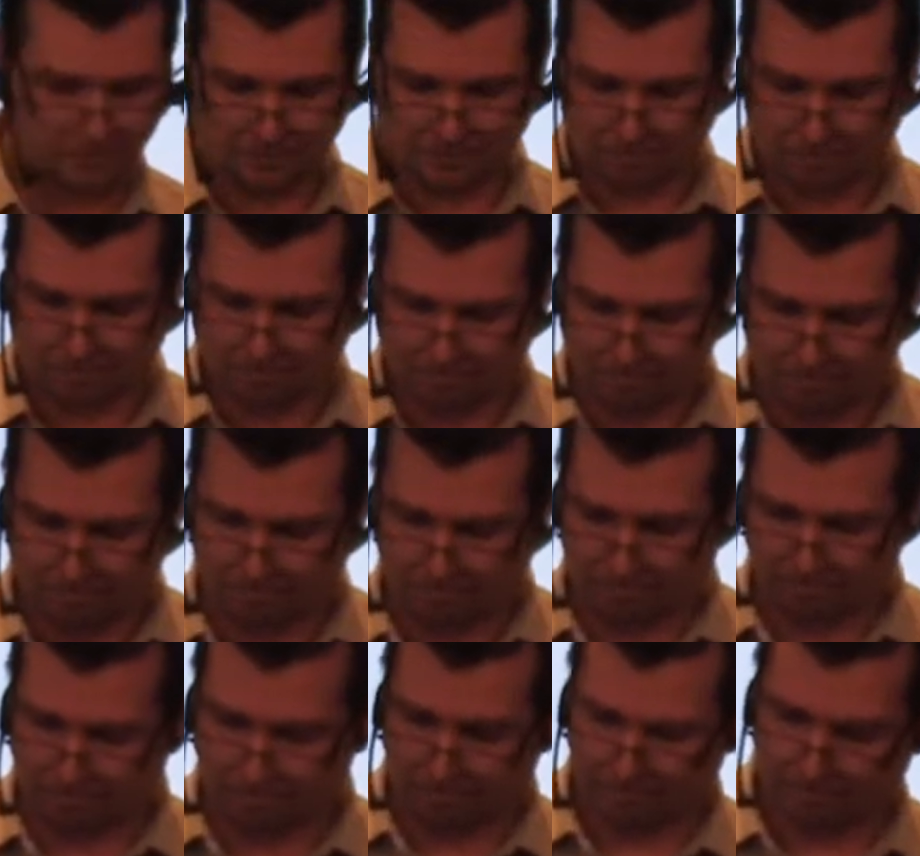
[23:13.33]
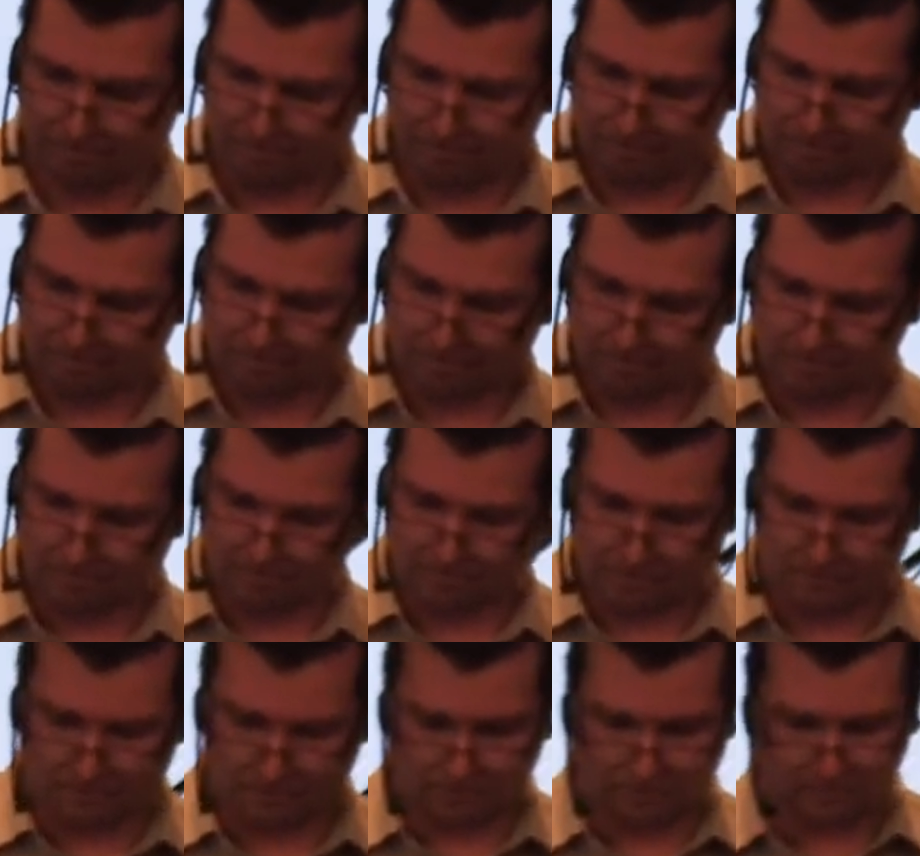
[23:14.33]

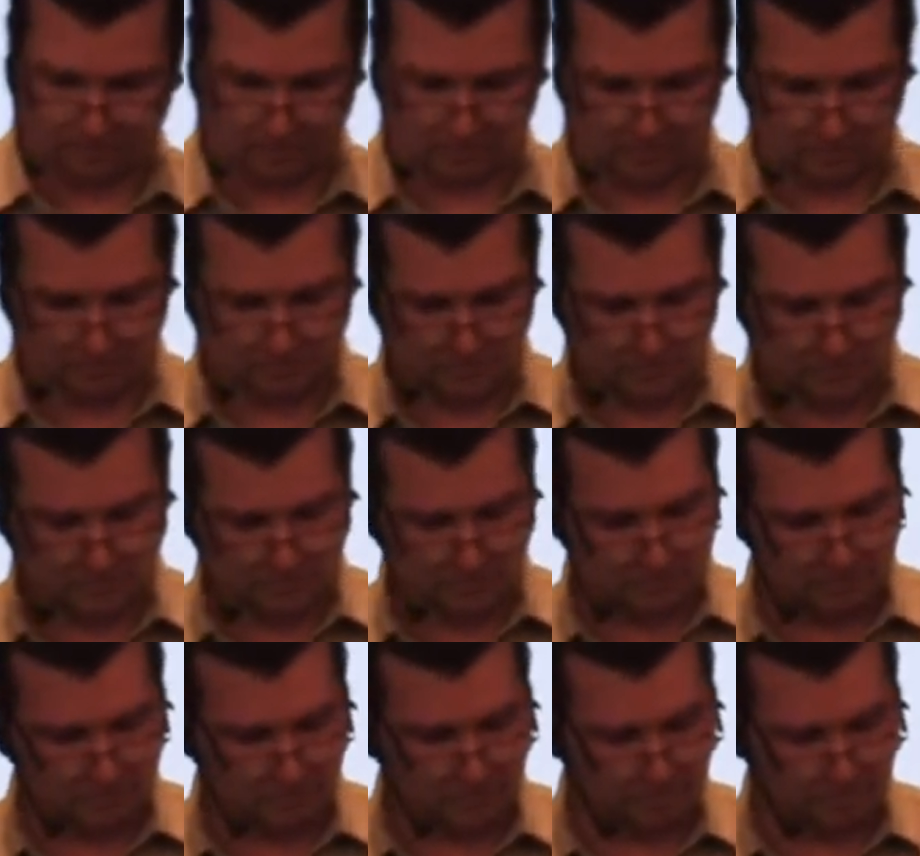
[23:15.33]
(no one is talking)